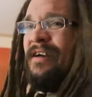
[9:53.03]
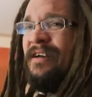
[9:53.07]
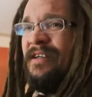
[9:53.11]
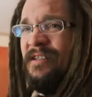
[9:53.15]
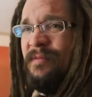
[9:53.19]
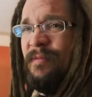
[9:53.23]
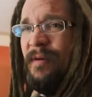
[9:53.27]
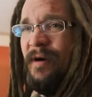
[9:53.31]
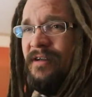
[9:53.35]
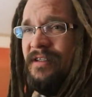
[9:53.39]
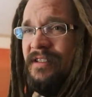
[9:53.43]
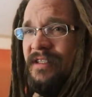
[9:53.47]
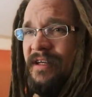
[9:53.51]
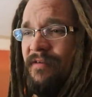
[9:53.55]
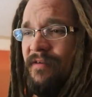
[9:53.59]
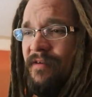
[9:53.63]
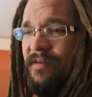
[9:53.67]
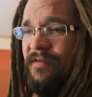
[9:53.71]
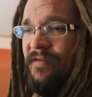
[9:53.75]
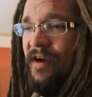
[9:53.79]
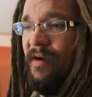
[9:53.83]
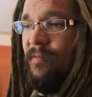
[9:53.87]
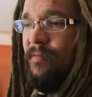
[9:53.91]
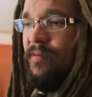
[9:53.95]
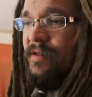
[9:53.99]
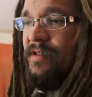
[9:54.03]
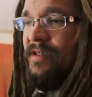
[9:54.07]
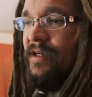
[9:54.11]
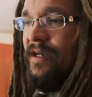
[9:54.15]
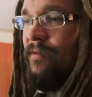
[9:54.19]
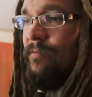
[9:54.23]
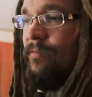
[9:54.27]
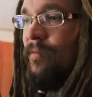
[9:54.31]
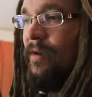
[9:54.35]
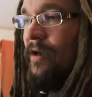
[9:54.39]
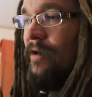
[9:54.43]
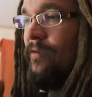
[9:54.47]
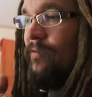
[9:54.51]
It's about
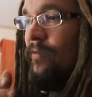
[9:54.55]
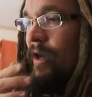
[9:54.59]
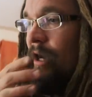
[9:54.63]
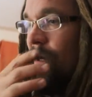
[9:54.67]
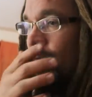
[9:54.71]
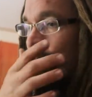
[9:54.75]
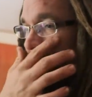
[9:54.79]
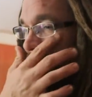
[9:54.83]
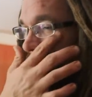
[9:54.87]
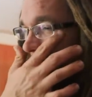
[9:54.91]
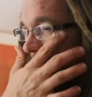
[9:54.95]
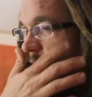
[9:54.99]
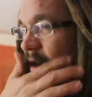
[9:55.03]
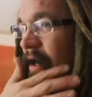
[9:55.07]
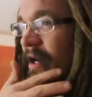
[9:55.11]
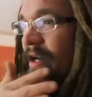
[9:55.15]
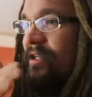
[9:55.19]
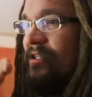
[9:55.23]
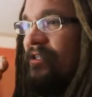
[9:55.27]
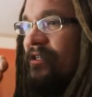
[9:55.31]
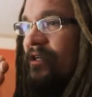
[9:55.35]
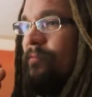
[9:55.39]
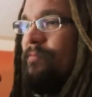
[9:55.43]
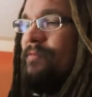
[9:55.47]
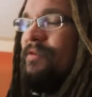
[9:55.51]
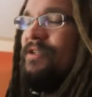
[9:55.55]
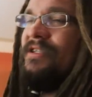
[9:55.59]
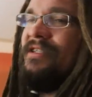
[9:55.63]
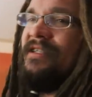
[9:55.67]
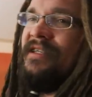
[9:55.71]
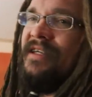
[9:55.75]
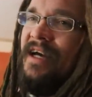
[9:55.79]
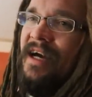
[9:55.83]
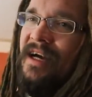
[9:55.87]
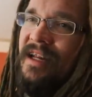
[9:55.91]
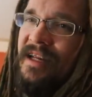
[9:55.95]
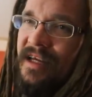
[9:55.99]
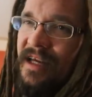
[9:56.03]
75% Barred Rock, but I wanted some just to
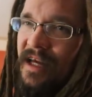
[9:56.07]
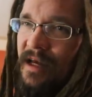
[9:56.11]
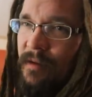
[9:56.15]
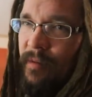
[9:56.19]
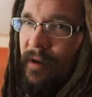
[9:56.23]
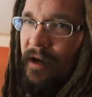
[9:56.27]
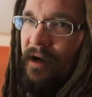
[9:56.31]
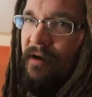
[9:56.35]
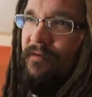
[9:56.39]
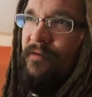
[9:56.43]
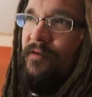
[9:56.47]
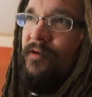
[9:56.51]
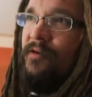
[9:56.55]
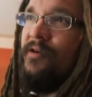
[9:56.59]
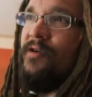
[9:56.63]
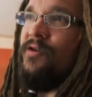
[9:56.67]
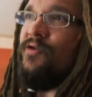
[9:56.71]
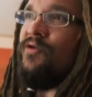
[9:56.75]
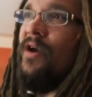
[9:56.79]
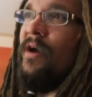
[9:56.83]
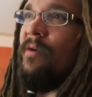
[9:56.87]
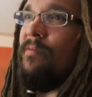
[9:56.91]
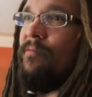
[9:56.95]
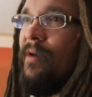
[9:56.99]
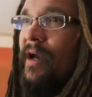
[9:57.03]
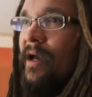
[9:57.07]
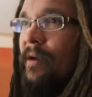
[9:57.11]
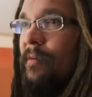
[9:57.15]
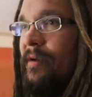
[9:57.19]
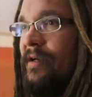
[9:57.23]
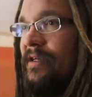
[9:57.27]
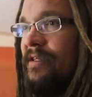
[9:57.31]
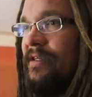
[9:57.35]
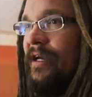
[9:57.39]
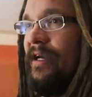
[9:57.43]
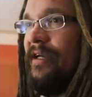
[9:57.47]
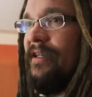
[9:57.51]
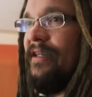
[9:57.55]
kind of keep having those striped
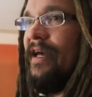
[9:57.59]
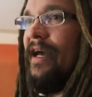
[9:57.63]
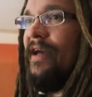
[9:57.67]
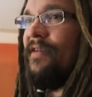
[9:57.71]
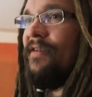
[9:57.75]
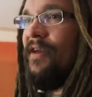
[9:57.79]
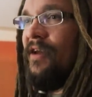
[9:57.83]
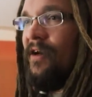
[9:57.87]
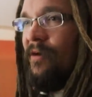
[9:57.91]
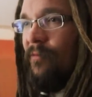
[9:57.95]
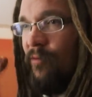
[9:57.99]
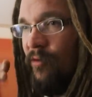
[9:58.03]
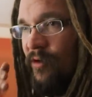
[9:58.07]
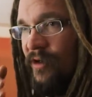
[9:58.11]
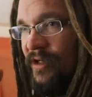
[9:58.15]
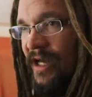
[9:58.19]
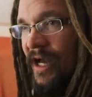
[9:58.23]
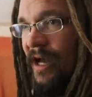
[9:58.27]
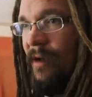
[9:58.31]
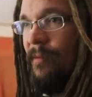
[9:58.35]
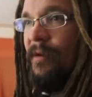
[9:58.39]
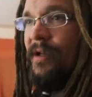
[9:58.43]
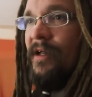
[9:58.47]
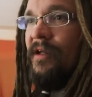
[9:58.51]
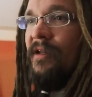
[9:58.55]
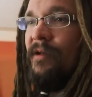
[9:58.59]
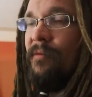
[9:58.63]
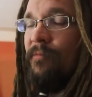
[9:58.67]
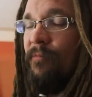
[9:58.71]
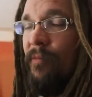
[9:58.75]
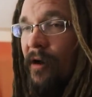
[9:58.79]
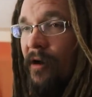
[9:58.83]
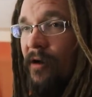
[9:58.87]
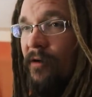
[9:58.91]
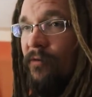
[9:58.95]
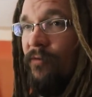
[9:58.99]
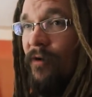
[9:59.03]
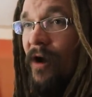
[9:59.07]
babies like that that are predominantly
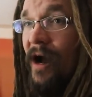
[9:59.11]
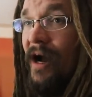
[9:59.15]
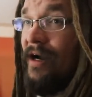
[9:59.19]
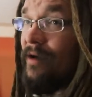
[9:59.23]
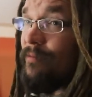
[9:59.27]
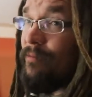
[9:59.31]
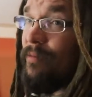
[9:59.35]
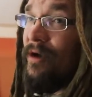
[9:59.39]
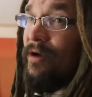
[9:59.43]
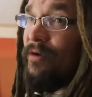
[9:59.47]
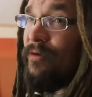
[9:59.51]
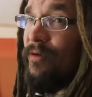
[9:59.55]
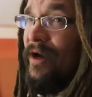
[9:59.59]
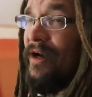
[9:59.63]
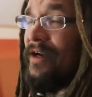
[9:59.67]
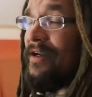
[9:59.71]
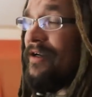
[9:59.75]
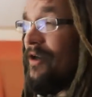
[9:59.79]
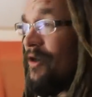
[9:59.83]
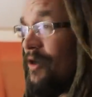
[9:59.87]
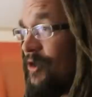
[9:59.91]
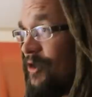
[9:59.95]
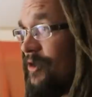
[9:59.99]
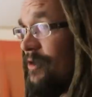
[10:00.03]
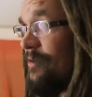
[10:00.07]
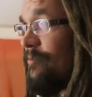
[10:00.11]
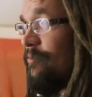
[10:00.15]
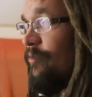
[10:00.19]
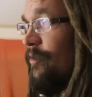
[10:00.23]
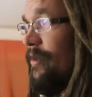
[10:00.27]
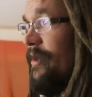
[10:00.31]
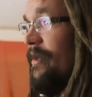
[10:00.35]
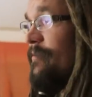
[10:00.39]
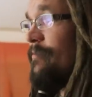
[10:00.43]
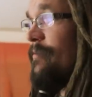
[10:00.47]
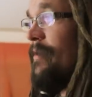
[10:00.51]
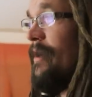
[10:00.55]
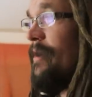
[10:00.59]
Barred Rock. Barred Rock are a good
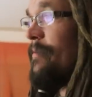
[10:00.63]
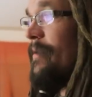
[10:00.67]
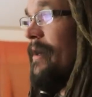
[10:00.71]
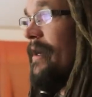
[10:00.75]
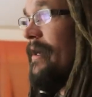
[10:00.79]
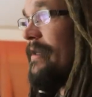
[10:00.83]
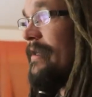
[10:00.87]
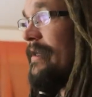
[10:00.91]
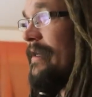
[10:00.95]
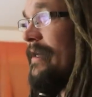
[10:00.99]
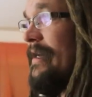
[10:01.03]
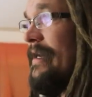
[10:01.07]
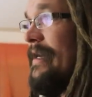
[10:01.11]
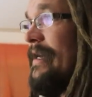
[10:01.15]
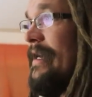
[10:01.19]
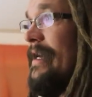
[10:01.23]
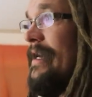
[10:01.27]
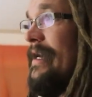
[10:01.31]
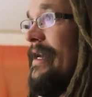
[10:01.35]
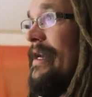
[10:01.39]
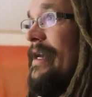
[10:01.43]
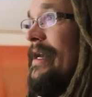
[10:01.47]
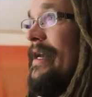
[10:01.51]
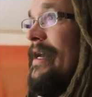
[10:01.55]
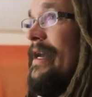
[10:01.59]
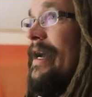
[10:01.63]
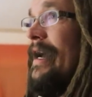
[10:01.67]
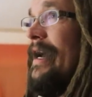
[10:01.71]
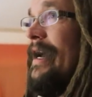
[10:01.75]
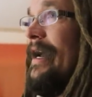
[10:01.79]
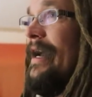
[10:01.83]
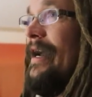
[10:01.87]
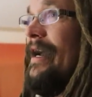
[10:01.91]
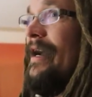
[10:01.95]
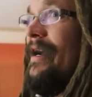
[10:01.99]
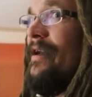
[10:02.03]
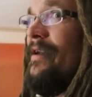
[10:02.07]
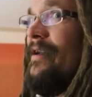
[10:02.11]
breed in my mind
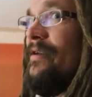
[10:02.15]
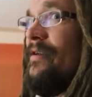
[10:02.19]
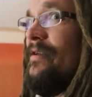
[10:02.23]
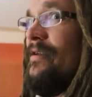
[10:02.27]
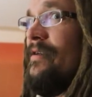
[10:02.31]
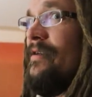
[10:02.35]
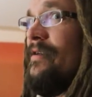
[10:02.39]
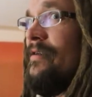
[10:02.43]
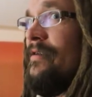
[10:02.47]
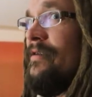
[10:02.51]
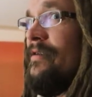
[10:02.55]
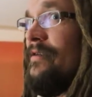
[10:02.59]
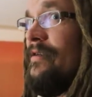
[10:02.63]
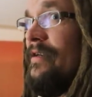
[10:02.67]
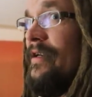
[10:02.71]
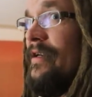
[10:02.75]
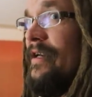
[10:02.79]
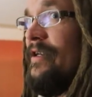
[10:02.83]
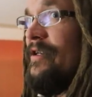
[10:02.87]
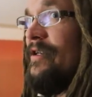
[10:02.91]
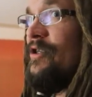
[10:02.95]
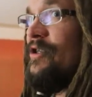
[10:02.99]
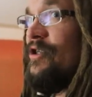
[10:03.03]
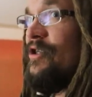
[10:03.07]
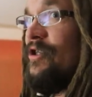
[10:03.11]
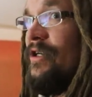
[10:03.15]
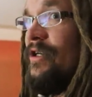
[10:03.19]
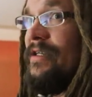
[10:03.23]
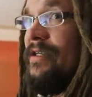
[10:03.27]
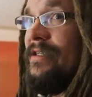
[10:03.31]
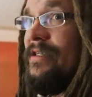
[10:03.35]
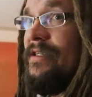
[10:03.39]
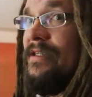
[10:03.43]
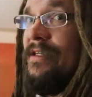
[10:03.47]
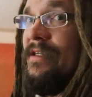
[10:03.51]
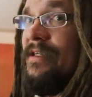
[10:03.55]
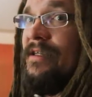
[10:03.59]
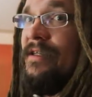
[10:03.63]
and it
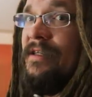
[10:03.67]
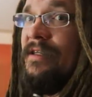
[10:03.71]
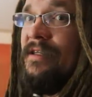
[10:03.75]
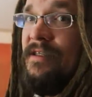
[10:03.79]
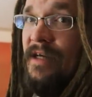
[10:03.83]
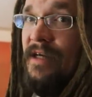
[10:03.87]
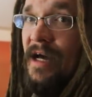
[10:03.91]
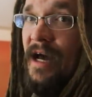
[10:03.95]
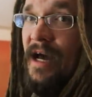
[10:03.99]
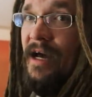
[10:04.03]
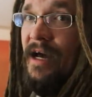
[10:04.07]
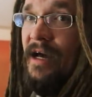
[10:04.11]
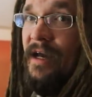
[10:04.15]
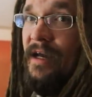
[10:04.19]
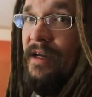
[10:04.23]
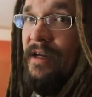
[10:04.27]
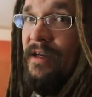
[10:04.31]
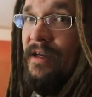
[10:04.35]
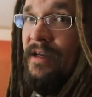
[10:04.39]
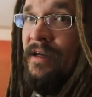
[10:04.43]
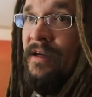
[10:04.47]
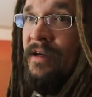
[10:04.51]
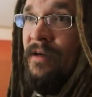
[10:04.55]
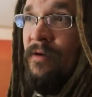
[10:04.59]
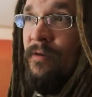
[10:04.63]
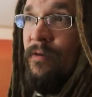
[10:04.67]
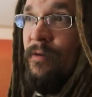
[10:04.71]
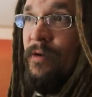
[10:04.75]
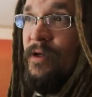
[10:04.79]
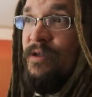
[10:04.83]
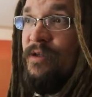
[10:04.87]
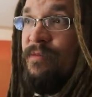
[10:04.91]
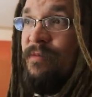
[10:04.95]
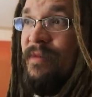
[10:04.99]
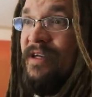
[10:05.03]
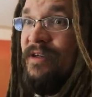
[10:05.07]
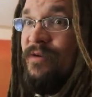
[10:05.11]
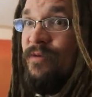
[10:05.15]
just died,
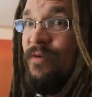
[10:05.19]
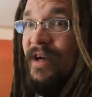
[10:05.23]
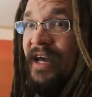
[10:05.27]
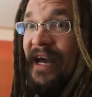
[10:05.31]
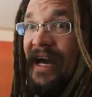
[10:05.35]
which meant we